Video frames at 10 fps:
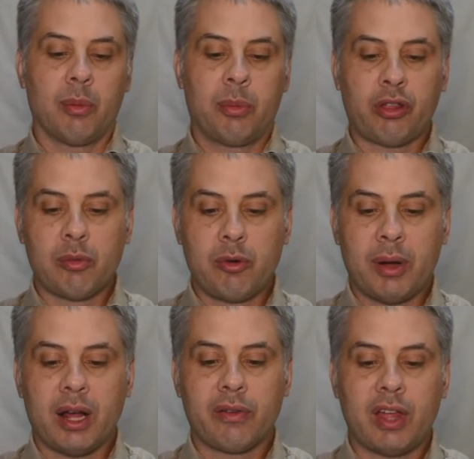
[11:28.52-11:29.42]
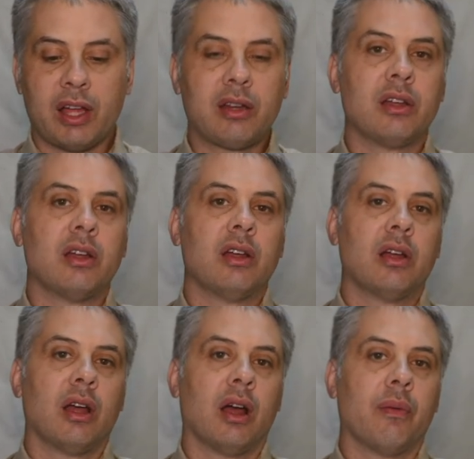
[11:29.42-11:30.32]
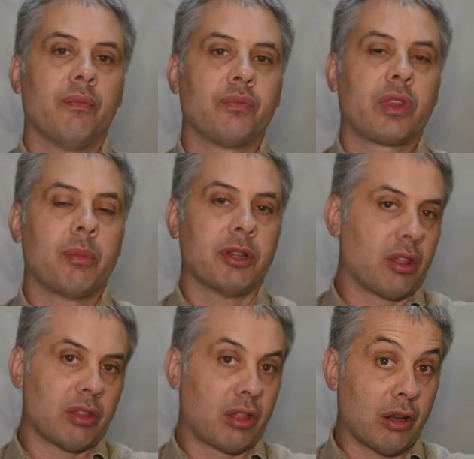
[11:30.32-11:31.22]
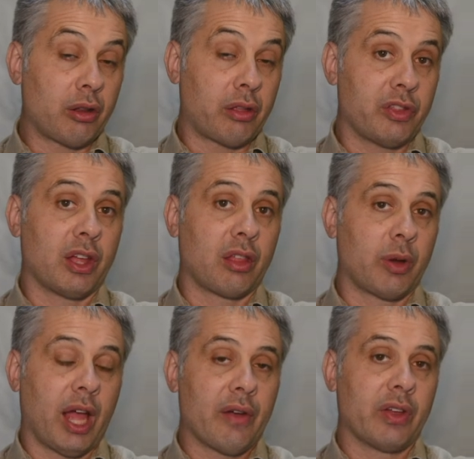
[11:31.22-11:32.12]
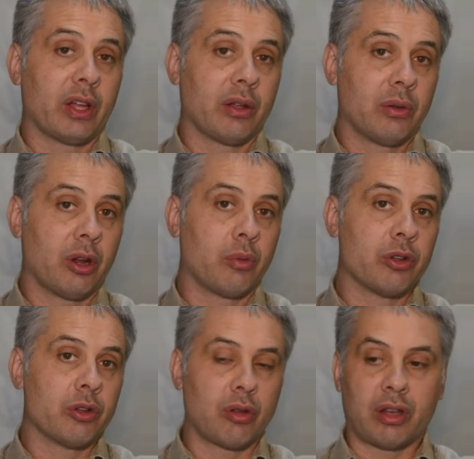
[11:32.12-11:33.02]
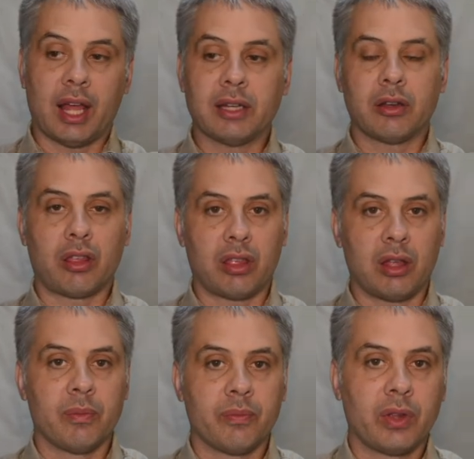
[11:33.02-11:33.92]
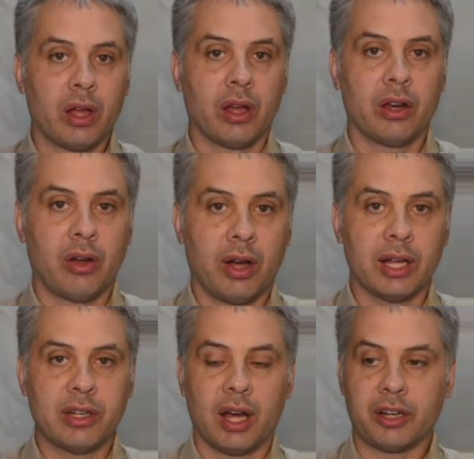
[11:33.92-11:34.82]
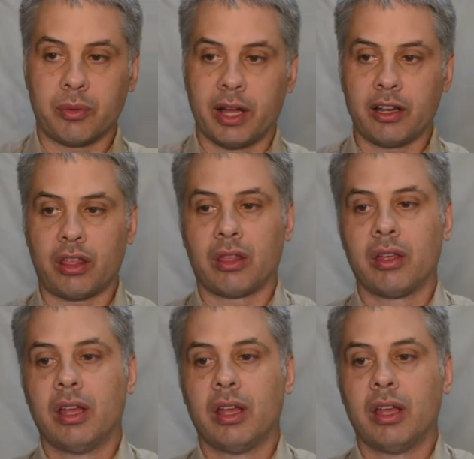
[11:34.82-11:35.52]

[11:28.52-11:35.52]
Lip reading: possible part of that, but there's lots of things where having, you know, reduced latency and higher data rates